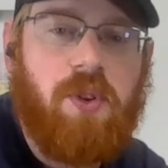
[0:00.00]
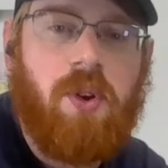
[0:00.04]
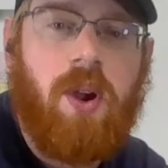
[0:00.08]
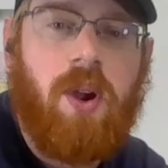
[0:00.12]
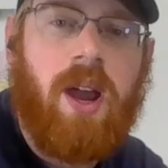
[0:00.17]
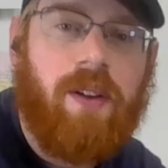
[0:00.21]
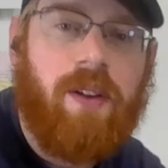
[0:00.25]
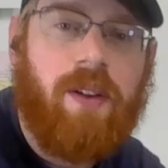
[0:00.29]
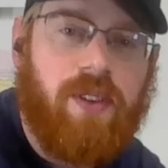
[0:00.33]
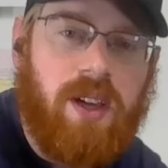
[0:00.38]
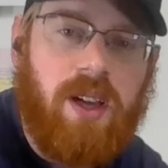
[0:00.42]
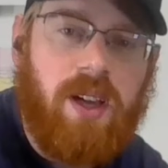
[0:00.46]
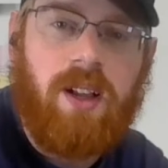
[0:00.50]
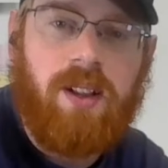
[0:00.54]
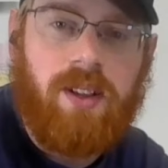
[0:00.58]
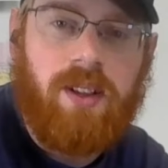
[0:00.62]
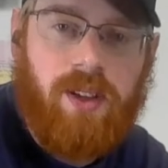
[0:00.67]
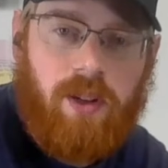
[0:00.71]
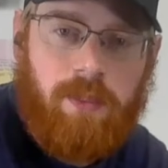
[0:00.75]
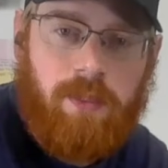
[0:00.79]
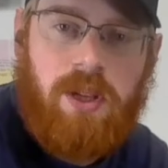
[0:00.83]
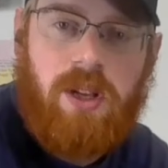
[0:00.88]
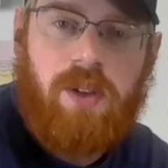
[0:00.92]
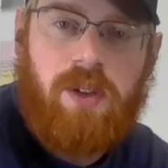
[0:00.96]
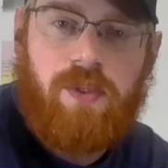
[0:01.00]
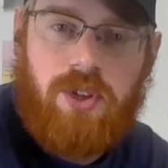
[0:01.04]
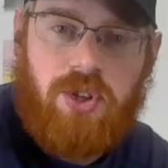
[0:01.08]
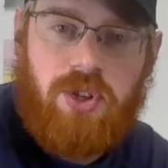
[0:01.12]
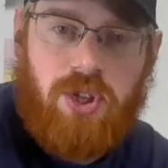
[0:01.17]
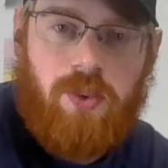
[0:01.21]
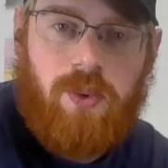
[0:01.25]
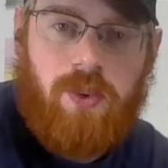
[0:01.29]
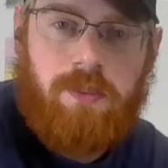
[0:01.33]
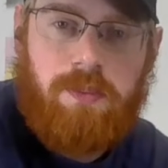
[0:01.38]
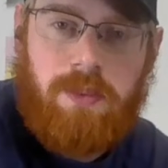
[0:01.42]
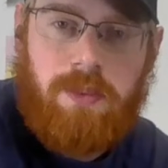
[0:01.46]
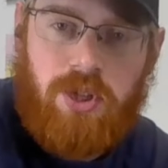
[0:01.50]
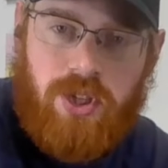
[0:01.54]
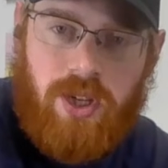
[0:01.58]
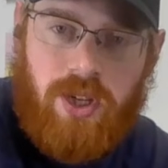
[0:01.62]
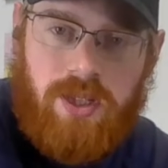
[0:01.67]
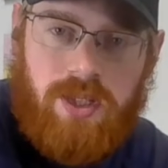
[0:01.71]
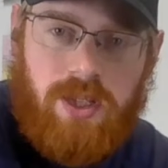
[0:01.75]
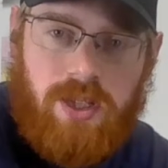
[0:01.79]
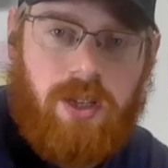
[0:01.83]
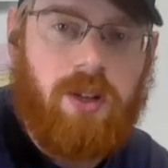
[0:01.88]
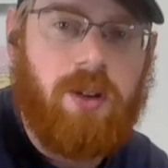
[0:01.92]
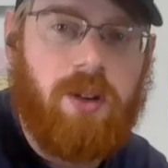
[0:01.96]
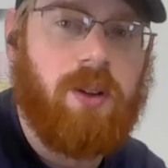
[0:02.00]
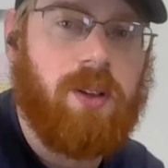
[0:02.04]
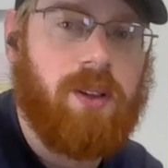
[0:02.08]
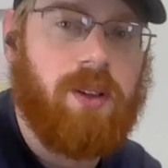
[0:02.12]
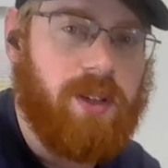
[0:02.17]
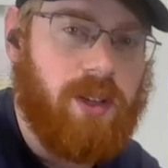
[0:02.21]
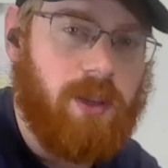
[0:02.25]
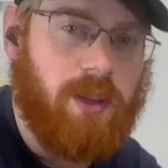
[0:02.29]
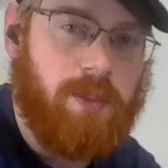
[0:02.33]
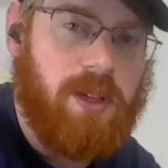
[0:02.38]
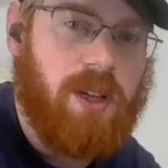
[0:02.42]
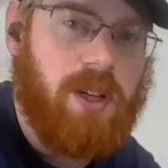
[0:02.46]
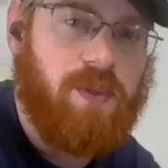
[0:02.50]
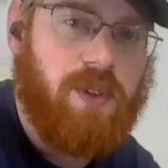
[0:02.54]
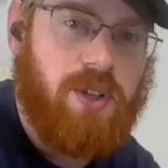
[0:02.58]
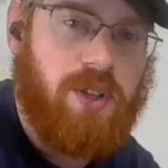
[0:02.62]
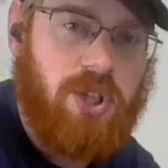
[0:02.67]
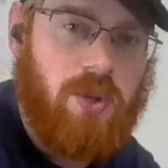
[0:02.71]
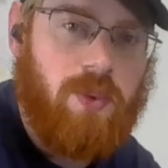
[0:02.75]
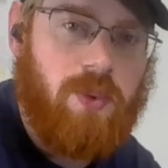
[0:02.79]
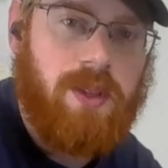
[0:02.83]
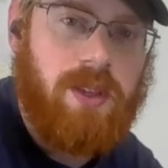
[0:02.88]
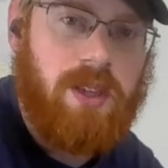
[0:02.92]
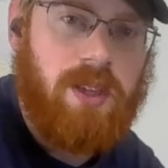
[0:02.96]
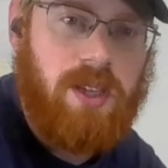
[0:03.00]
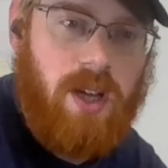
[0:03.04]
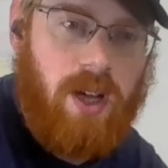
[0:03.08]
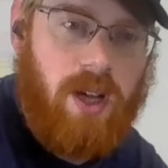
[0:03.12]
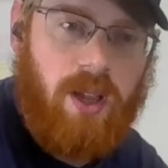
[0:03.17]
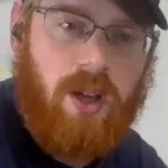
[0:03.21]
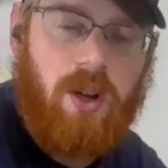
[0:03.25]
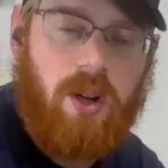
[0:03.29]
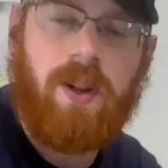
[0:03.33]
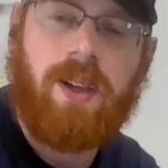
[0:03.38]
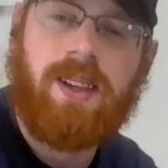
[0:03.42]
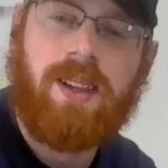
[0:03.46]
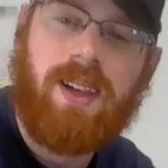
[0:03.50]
if you're having a little bit of issue with magenta or a little bit of issue with yellow,